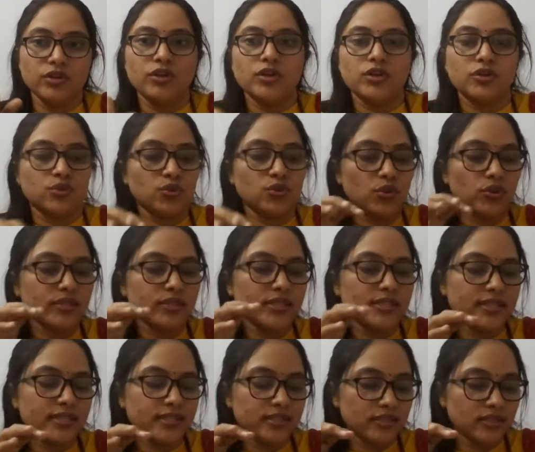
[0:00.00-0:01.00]
So this
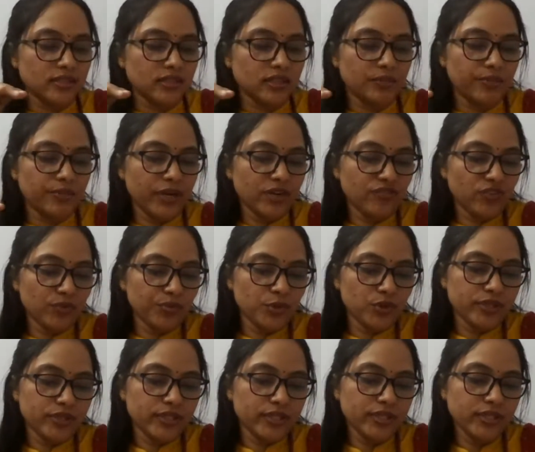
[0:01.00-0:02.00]
is brief
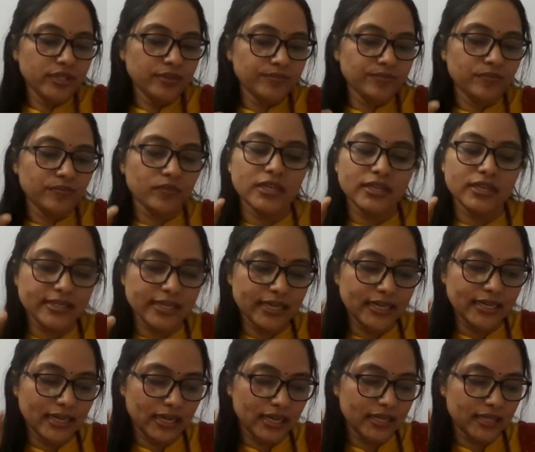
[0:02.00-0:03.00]
about the
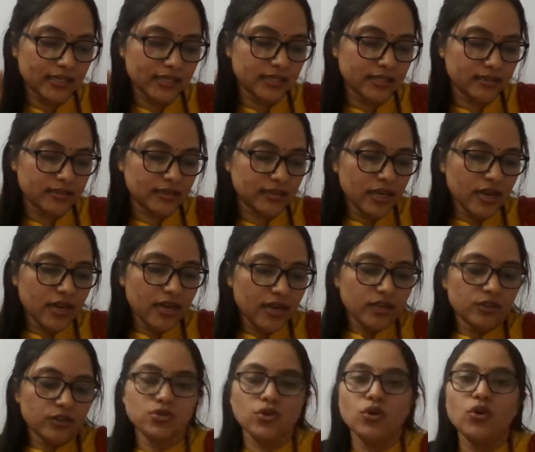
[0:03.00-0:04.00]
skin allergies.
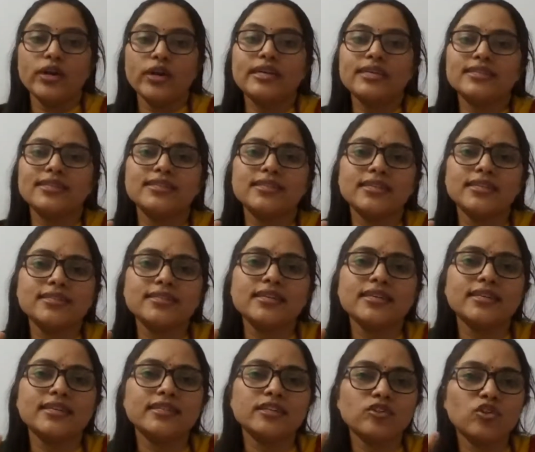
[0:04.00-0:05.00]
So it is just a
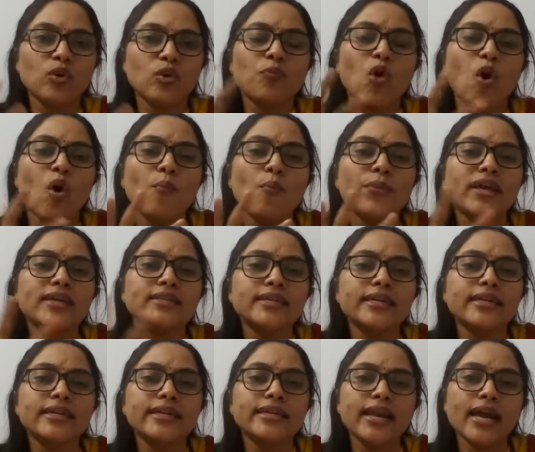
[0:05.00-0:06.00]
result of complex
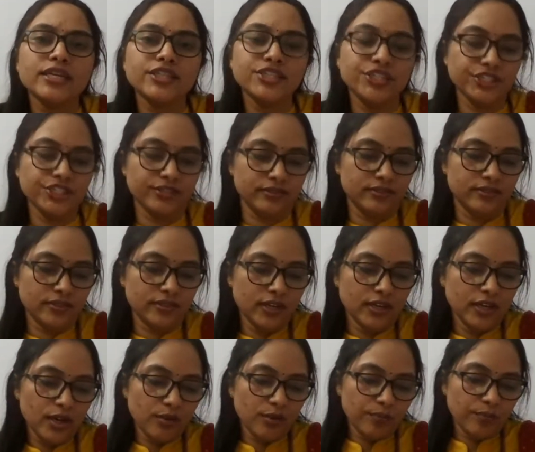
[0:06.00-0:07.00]
interaction
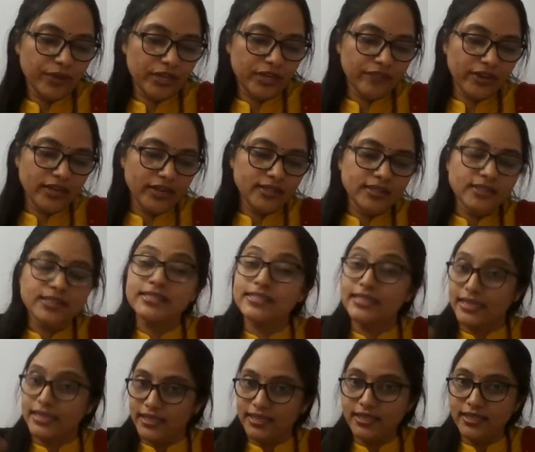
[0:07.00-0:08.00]
between
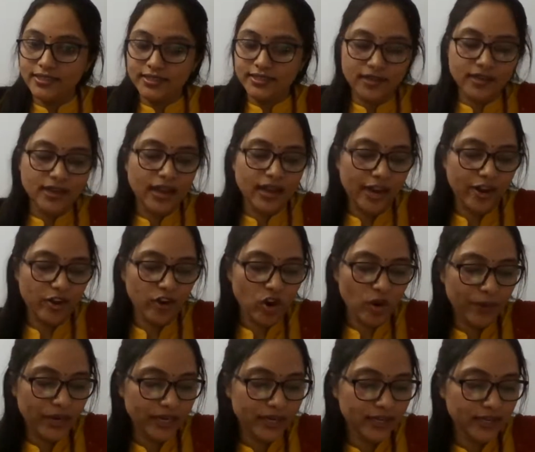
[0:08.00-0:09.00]
genetics,
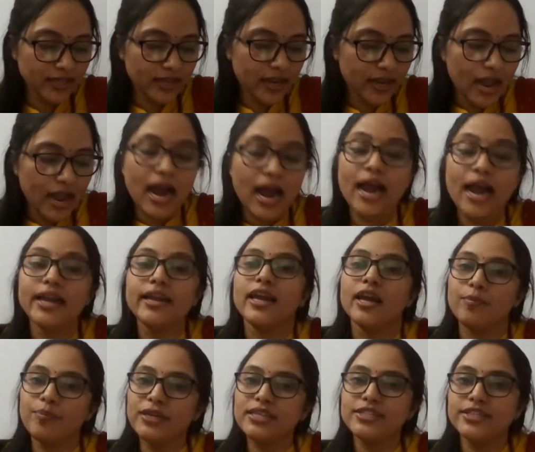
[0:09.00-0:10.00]
environmental, and
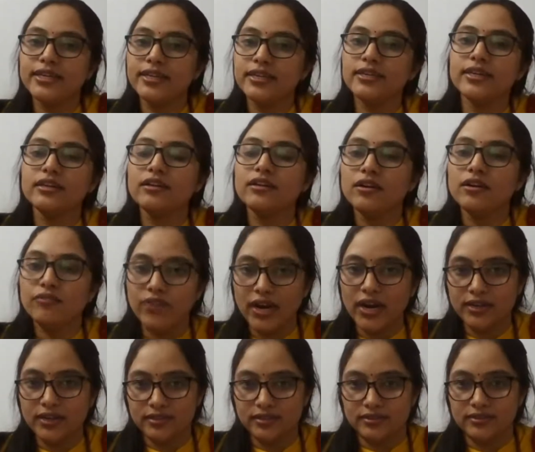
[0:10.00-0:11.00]
epigenetic
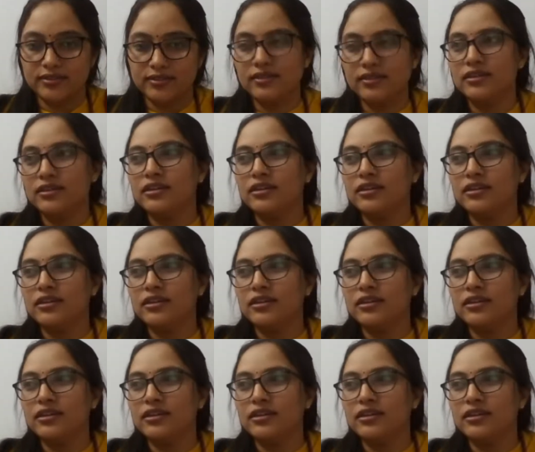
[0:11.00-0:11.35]
factors.